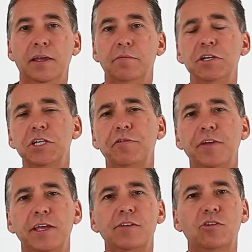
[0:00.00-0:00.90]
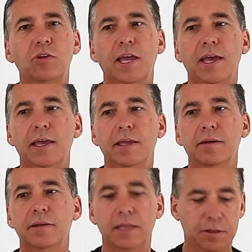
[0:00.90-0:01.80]
which I think is okay.
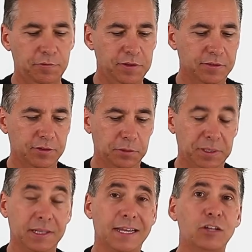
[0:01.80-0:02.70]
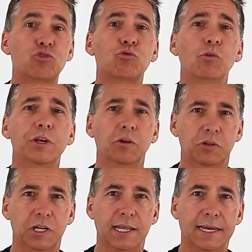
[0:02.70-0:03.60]
It feels a little bit like drawing
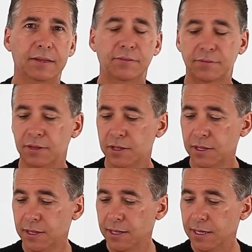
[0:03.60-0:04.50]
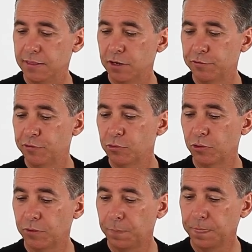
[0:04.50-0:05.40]
on glass. And
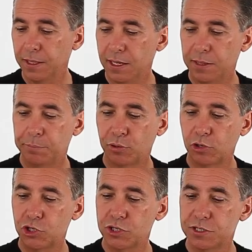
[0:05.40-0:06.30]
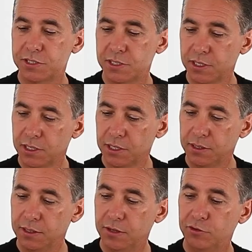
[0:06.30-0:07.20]
therefore, I purchased
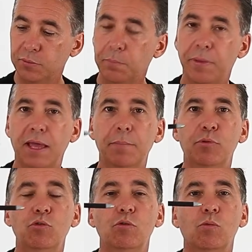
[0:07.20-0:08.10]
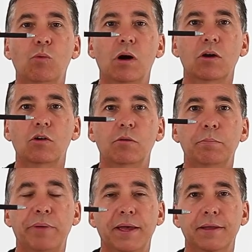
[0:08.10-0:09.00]
this bamboo
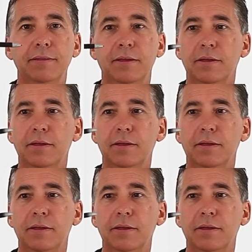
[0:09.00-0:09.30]
Wacom pen,